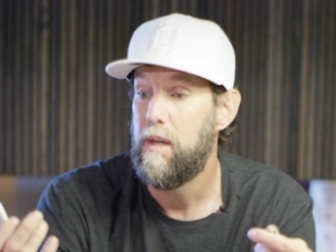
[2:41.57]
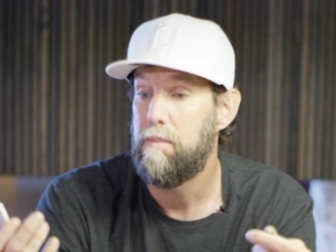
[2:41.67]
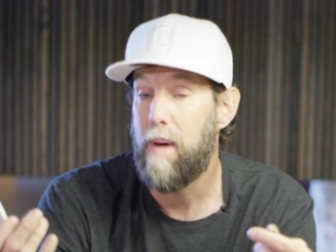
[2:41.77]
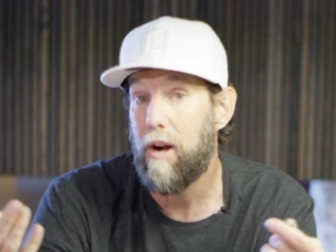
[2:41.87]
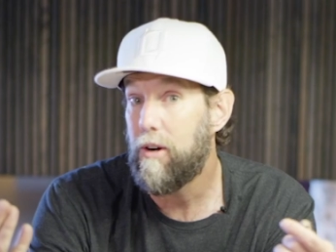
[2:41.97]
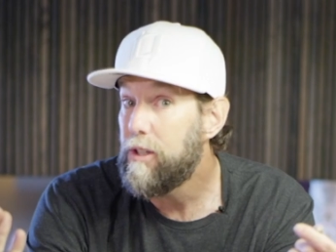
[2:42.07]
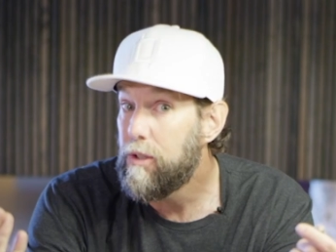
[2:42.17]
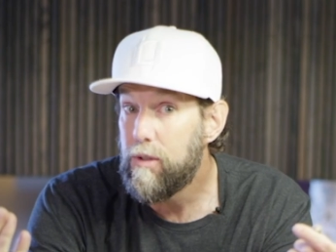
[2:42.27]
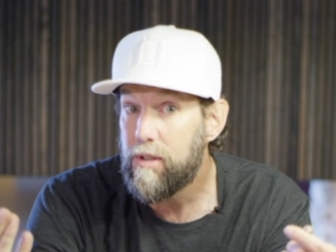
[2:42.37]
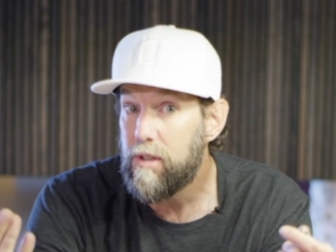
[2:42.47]
Moderate
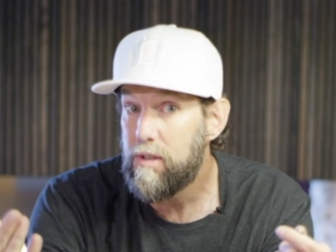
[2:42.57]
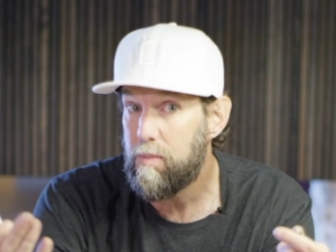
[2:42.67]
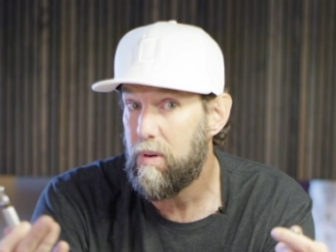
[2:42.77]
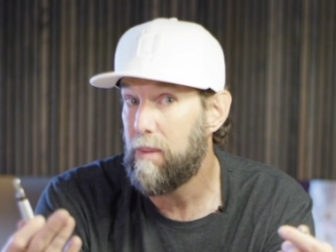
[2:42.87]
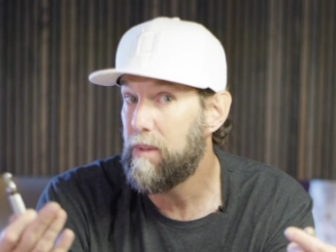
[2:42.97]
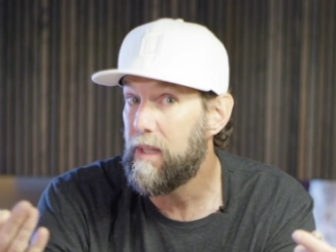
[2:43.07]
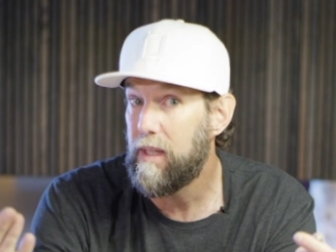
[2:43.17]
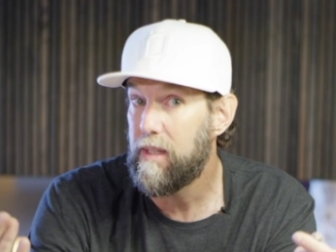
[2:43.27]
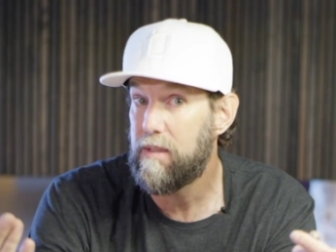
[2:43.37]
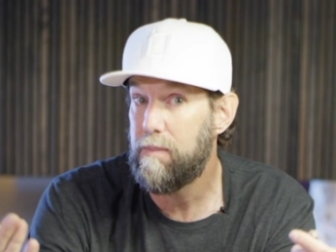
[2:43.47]
users probably
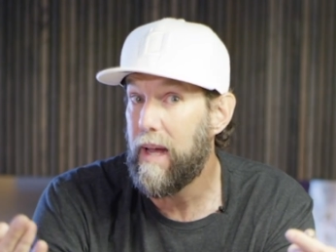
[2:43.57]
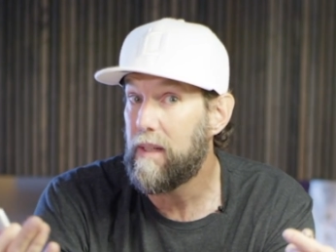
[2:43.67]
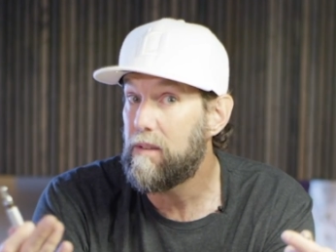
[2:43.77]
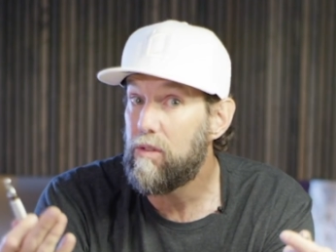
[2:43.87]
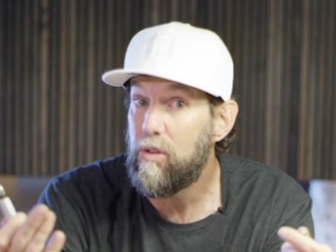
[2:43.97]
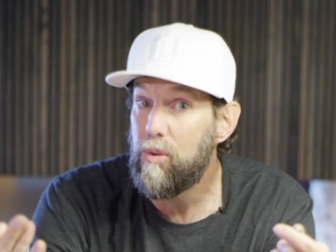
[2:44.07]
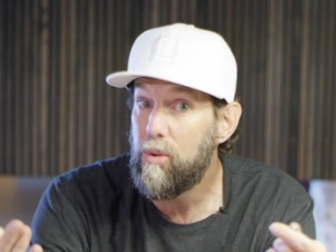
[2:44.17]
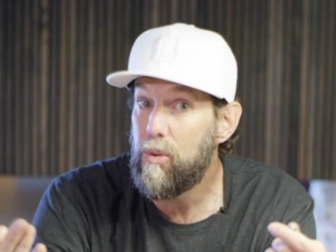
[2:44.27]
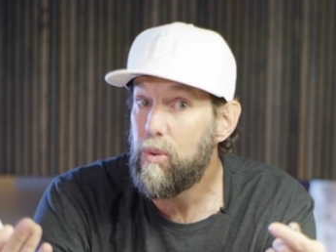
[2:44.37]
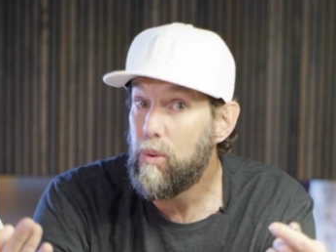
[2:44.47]
can expect
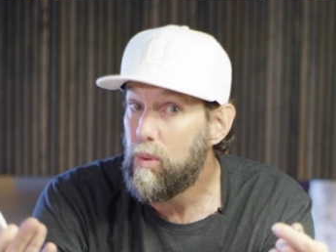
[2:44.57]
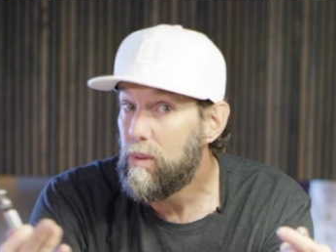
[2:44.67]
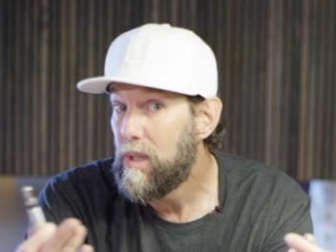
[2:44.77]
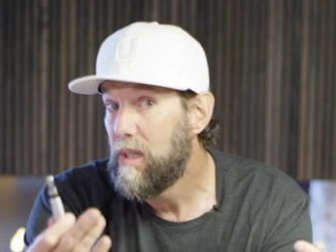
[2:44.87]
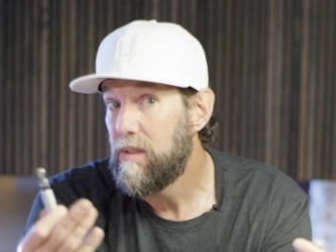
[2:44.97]
2